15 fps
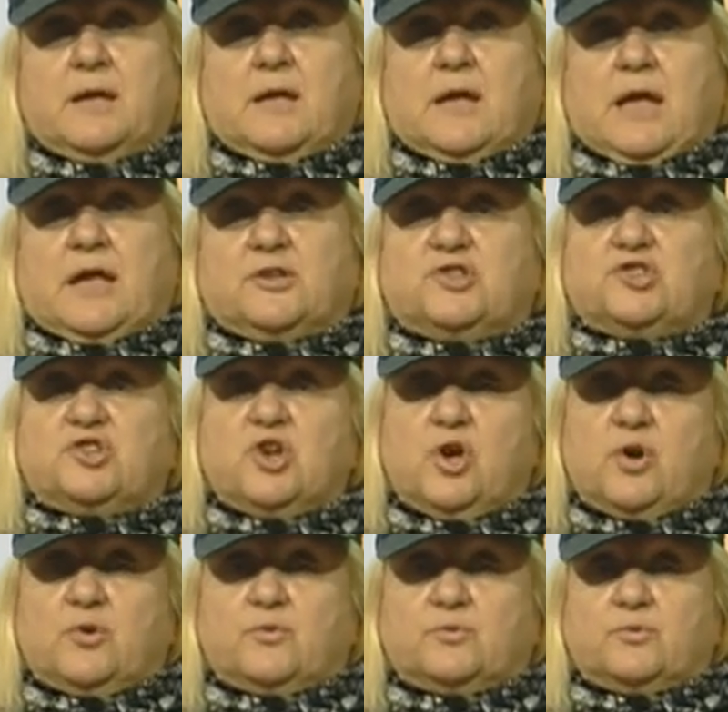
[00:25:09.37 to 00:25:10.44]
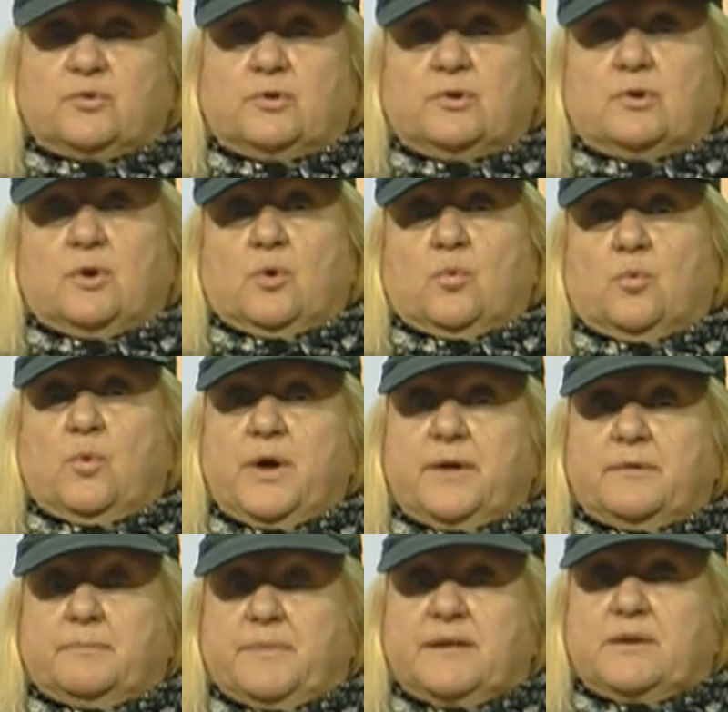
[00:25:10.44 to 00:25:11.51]
and shown
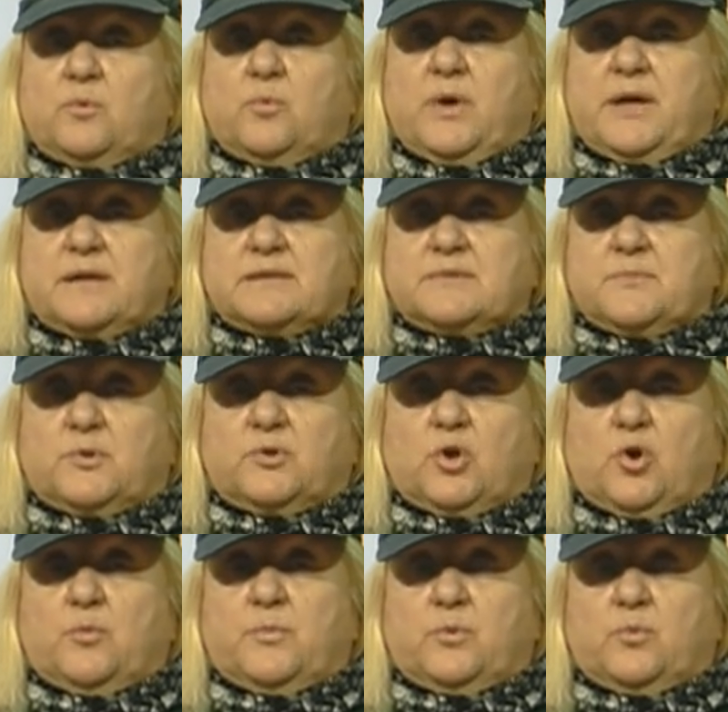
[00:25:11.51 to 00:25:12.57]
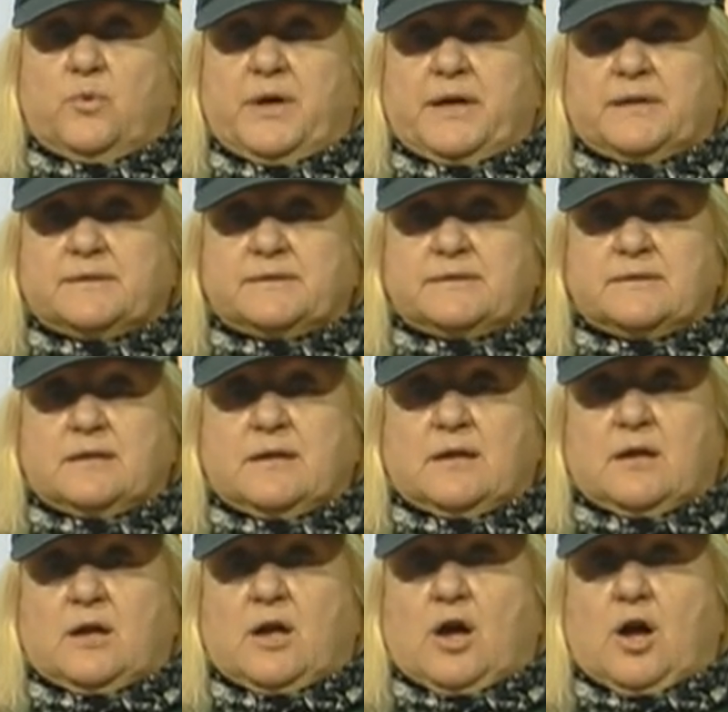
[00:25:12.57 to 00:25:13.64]
better ways, more noble ways
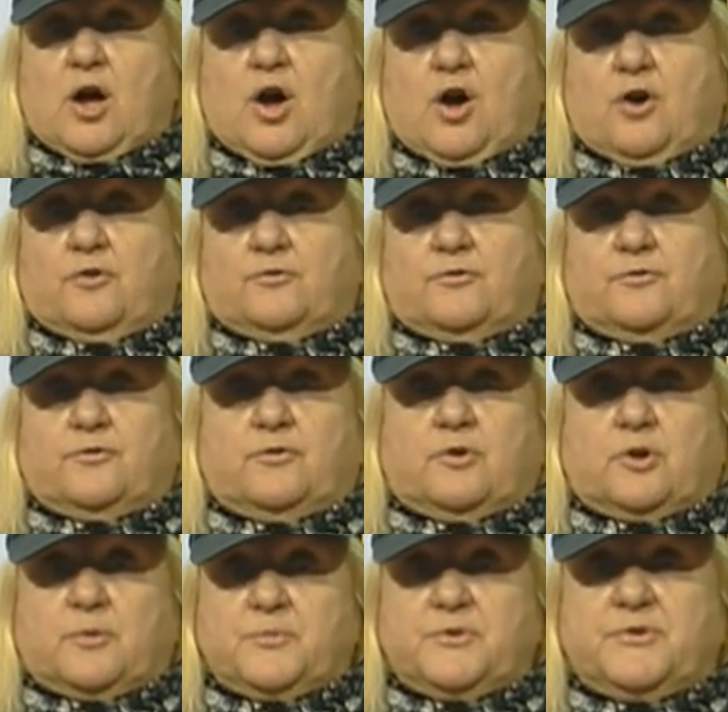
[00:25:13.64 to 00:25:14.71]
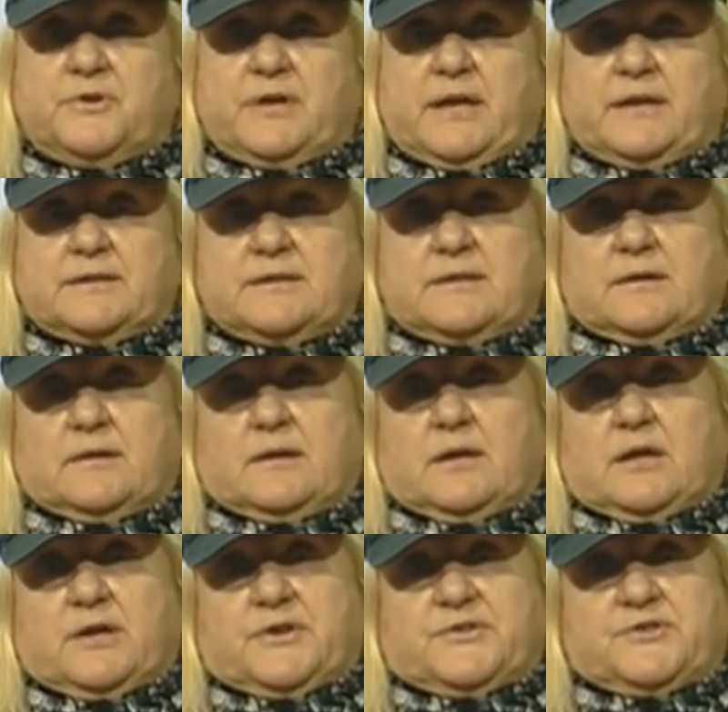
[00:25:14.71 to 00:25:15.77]
of communicating.
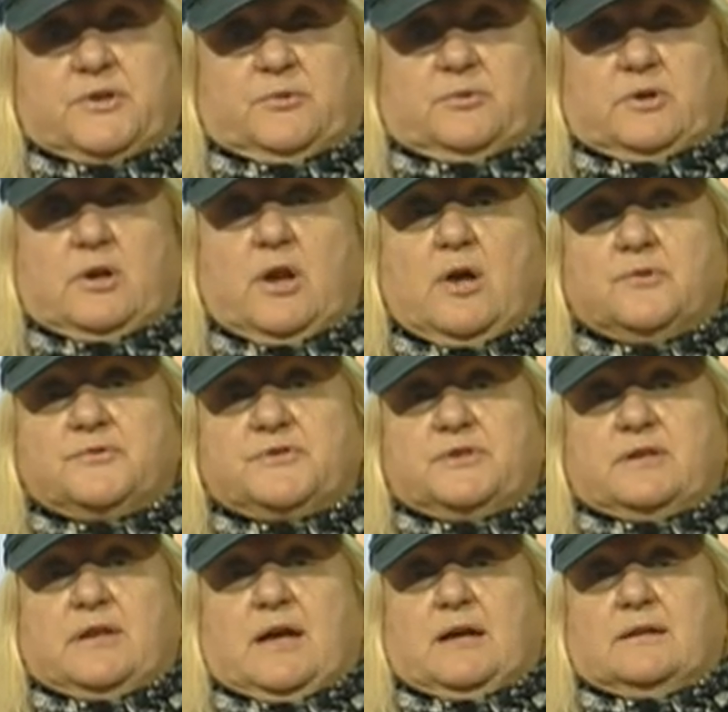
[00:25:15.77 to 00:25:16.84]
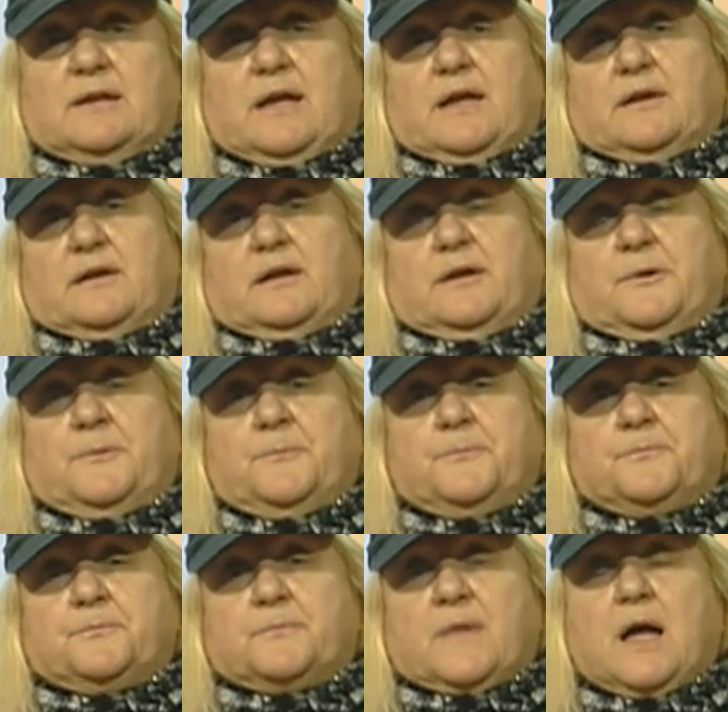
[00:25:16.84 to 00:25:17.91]
So in closing, I'd like
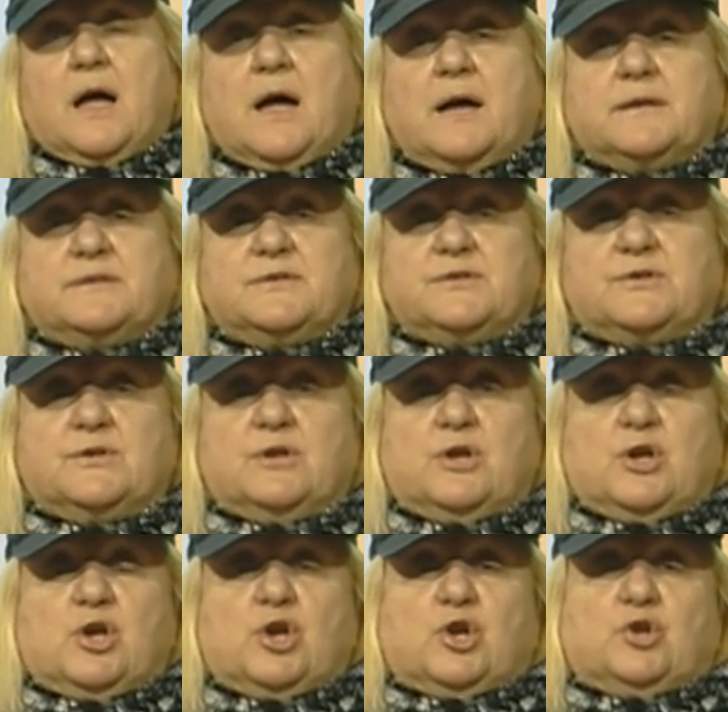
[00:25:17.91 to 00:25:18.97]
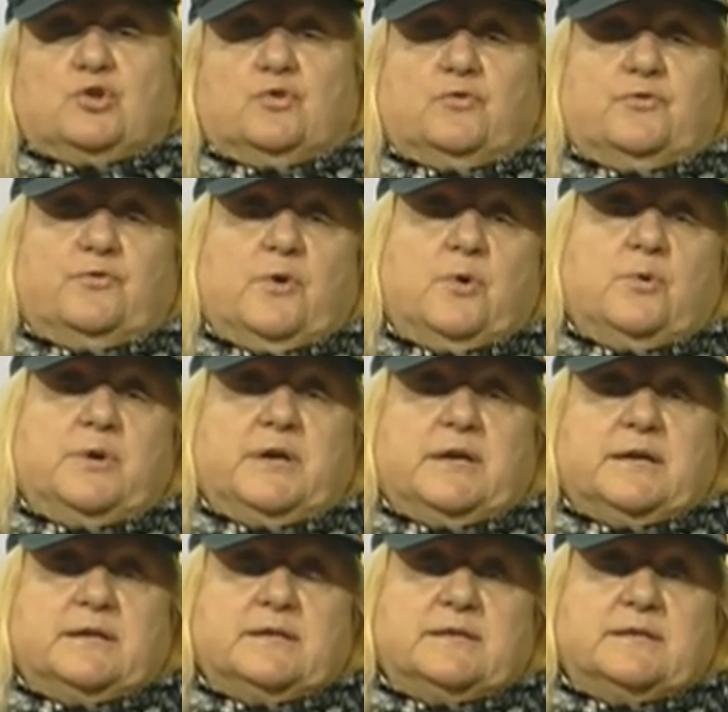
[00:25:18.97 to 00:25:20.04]
us to
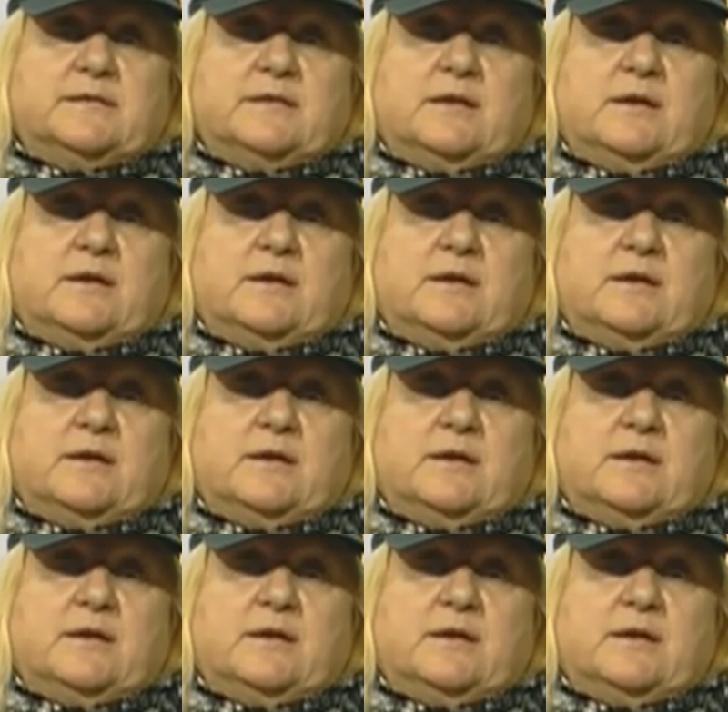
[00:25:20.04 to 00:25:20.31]
focus